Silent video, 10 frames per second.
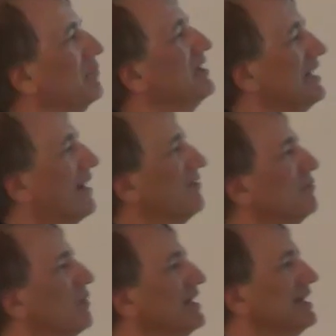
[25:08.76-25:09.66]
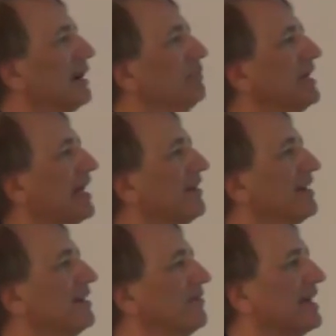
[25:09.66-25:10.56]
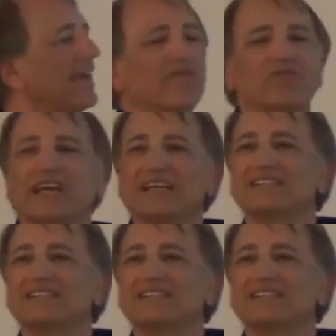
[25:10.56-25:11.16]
and I mean everybody. I mean, I think of like every